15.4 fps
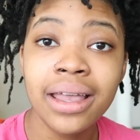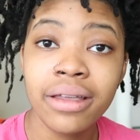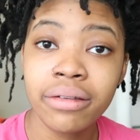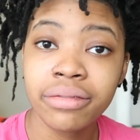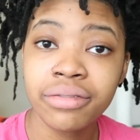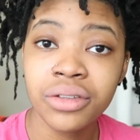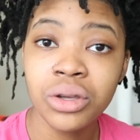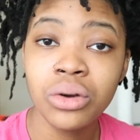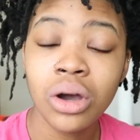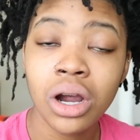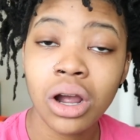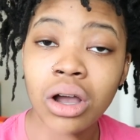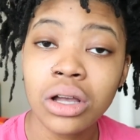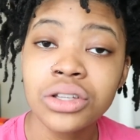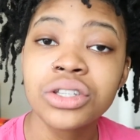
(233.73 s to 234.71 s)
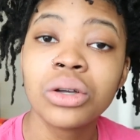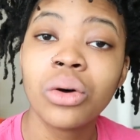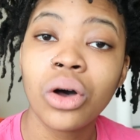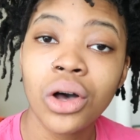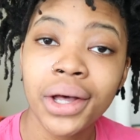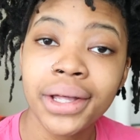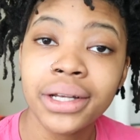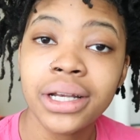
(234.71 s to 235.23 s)
if you are also
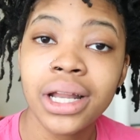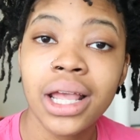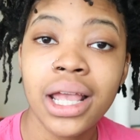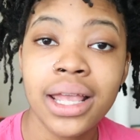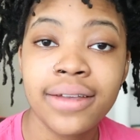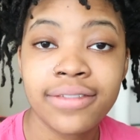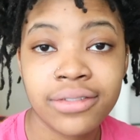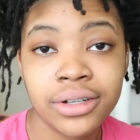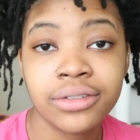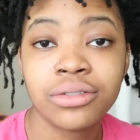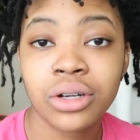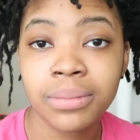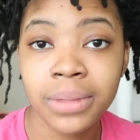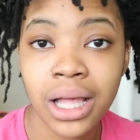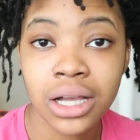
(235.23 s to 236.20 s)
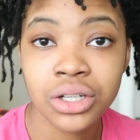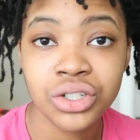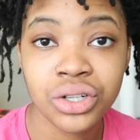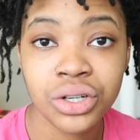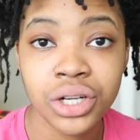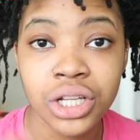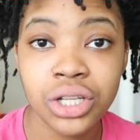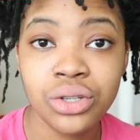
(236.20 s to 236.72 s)
on a Freeform Lock
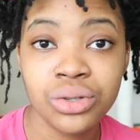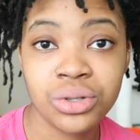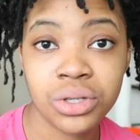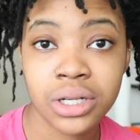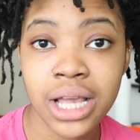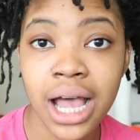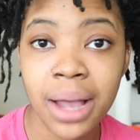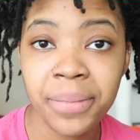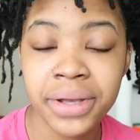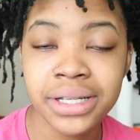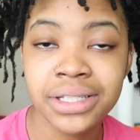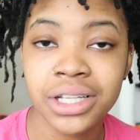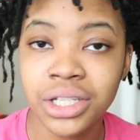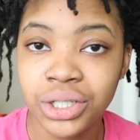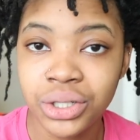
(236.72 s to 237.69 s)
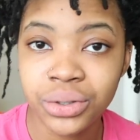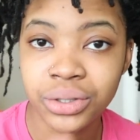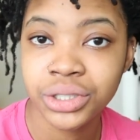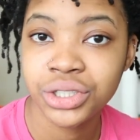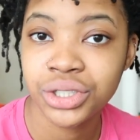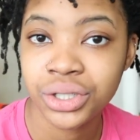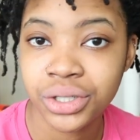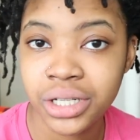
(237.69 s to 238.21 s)
journey, you should comment your
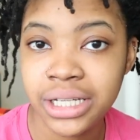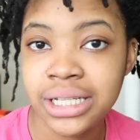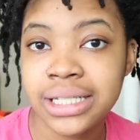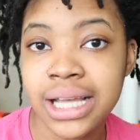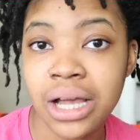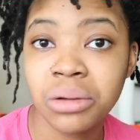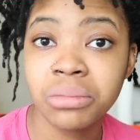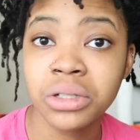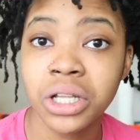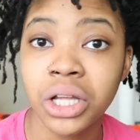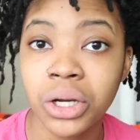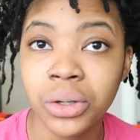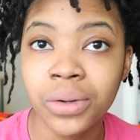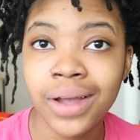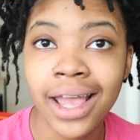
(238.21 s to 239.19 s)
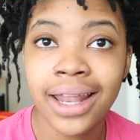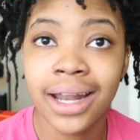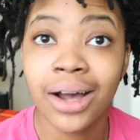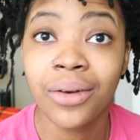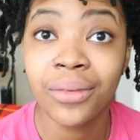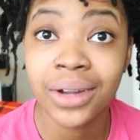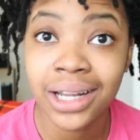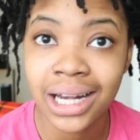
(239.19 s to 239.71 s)
journey down below, and
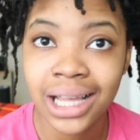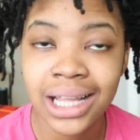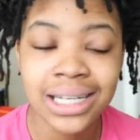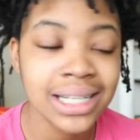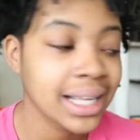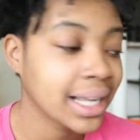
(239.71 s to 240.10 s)
I'll read it.